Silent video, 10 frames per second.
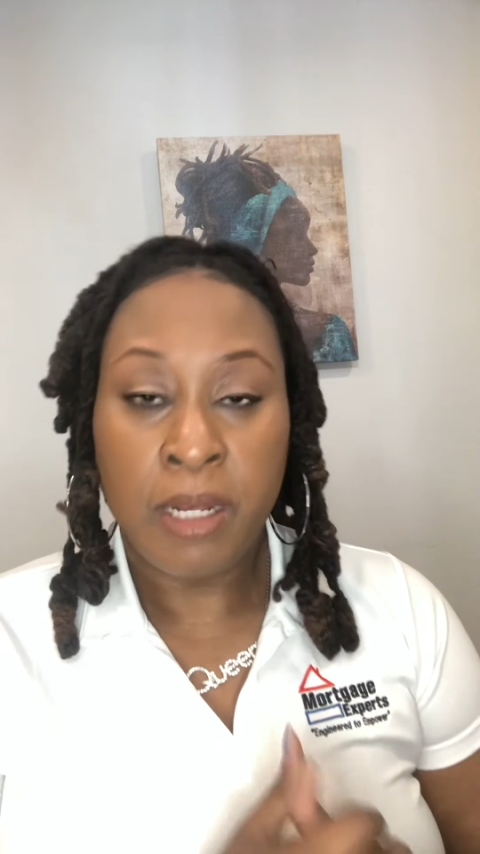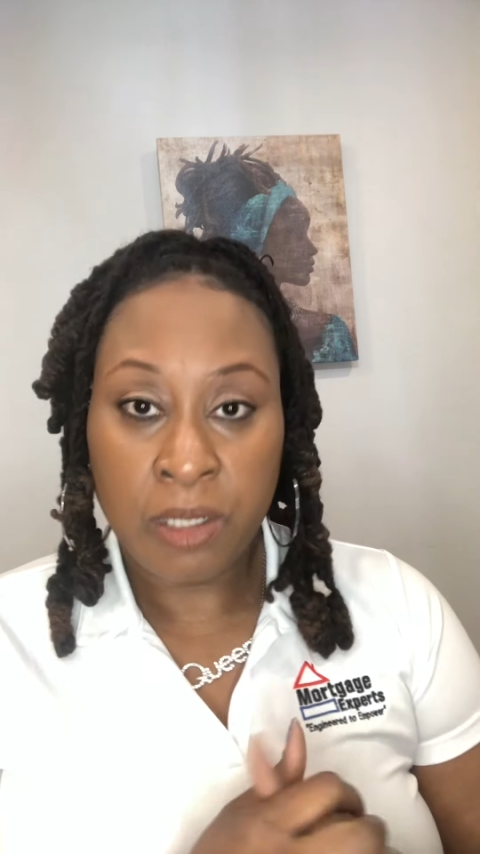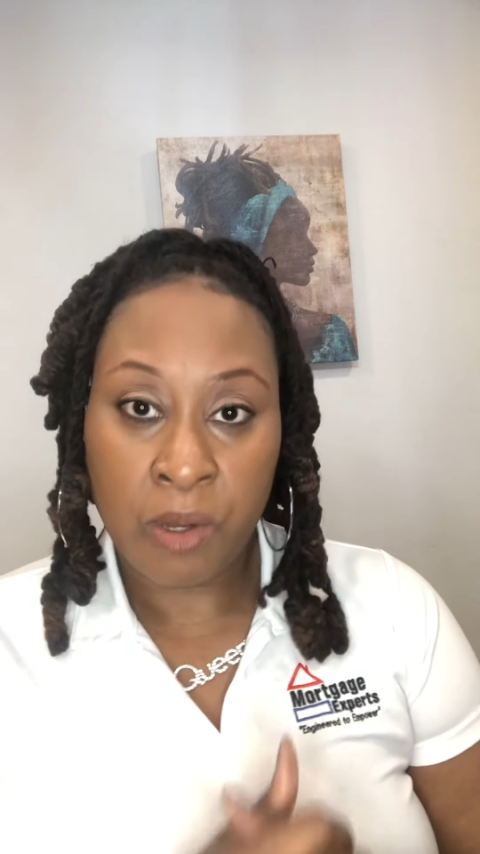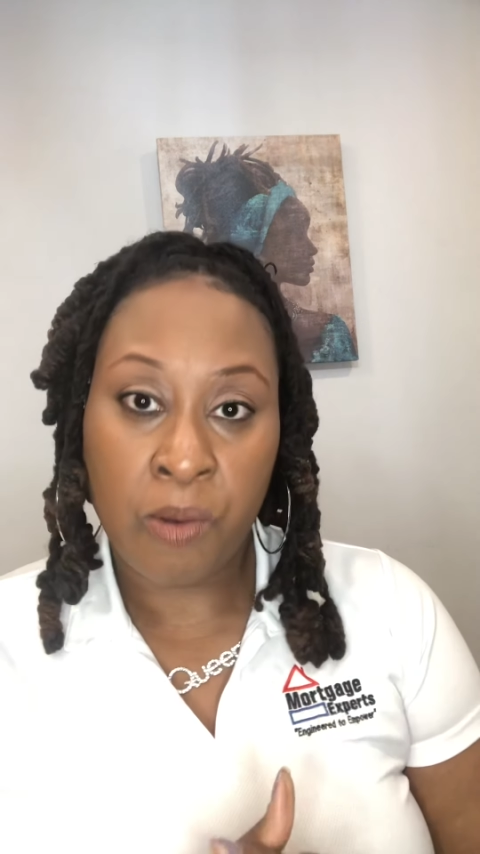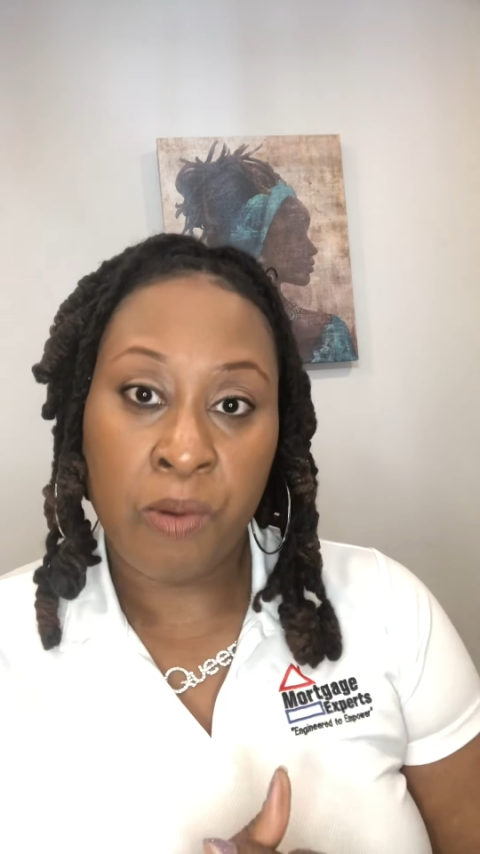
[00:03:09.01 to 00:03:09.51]

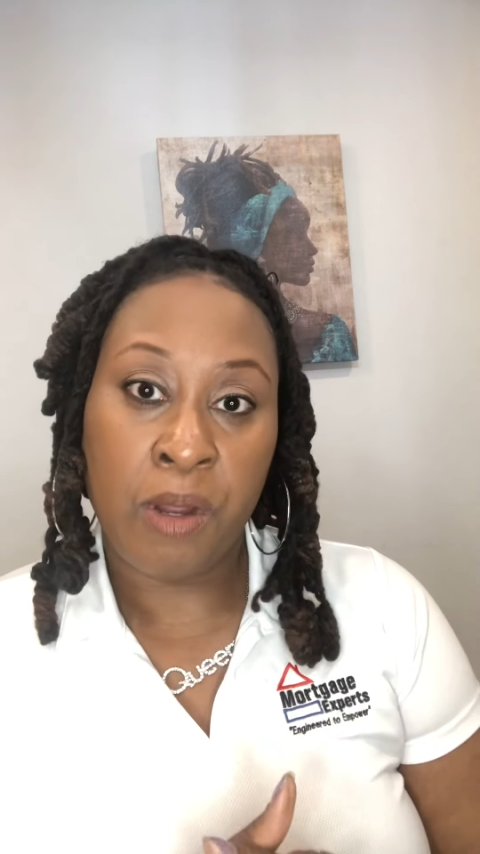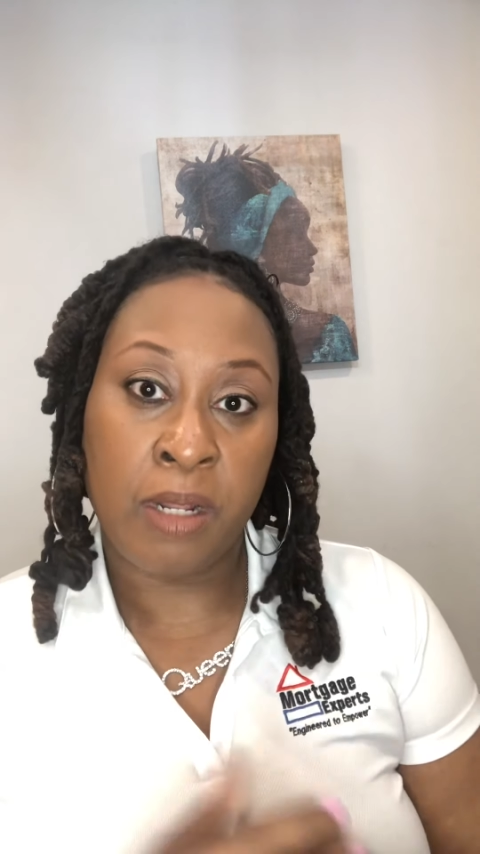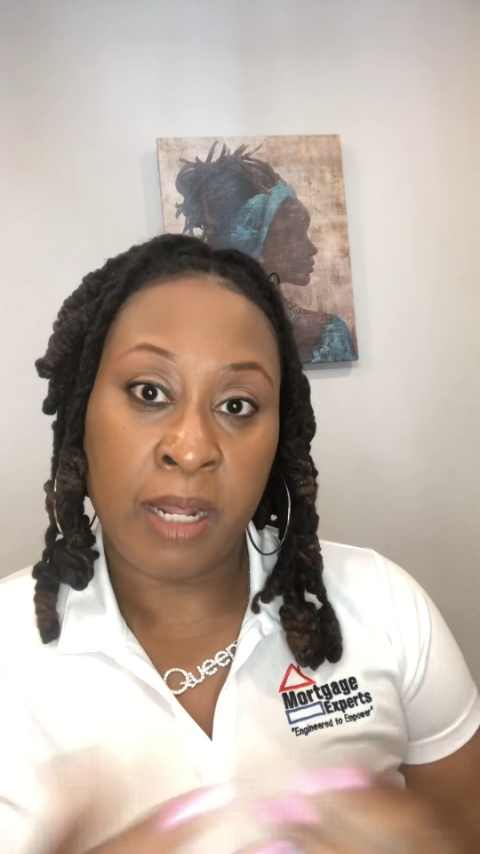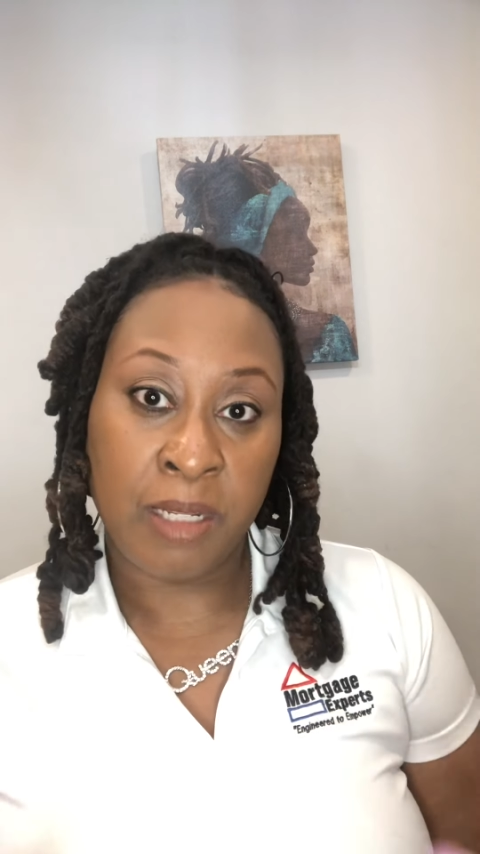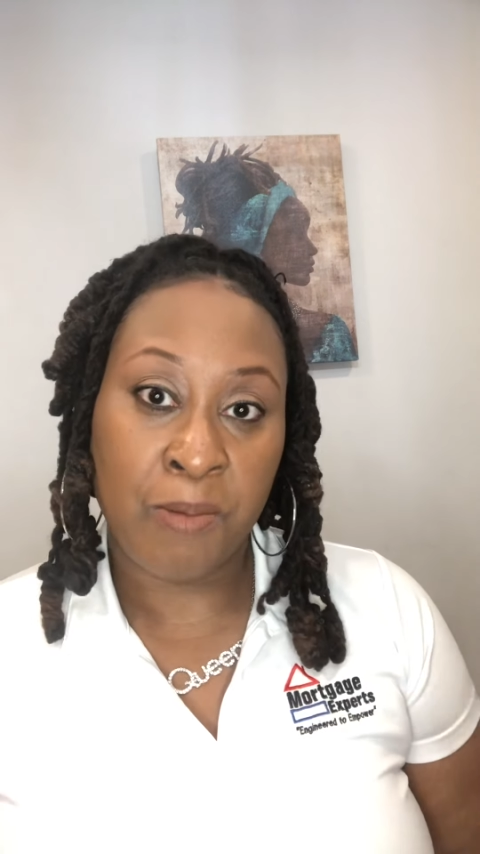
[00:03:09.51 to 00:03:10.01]
So
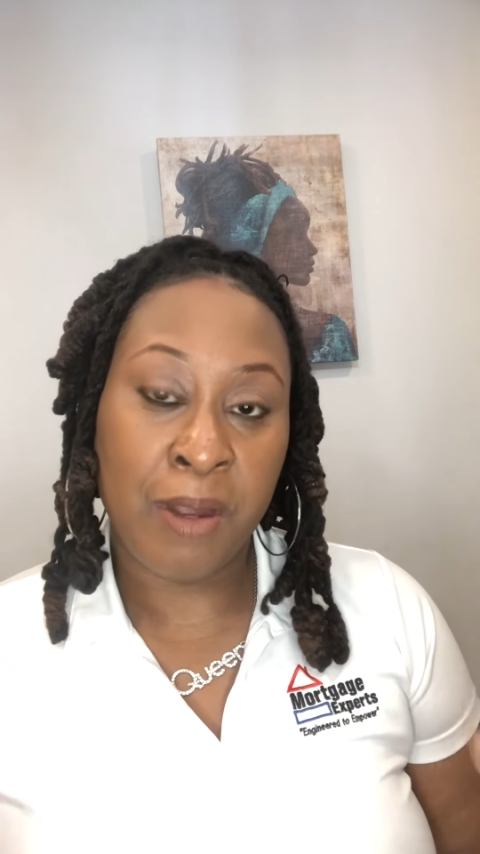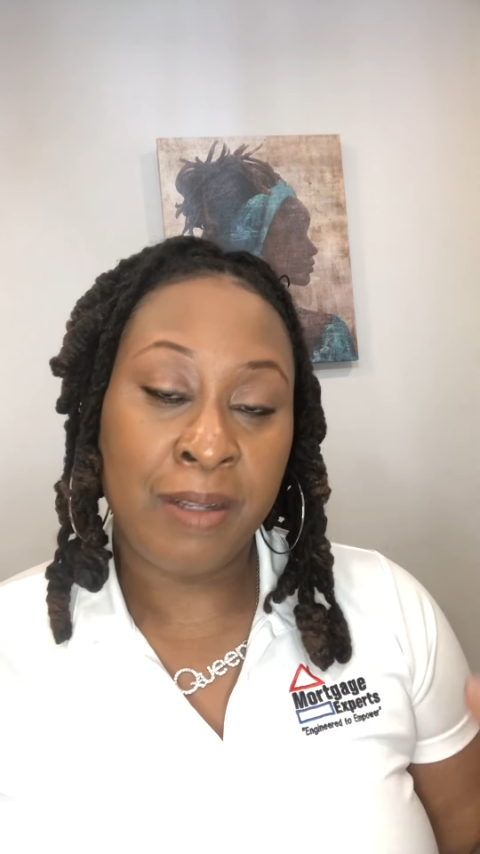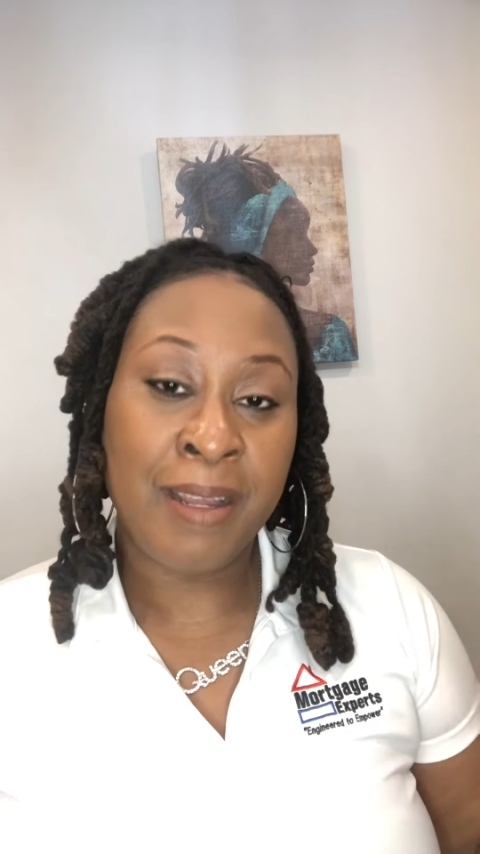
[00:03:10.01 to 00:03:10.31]
that's where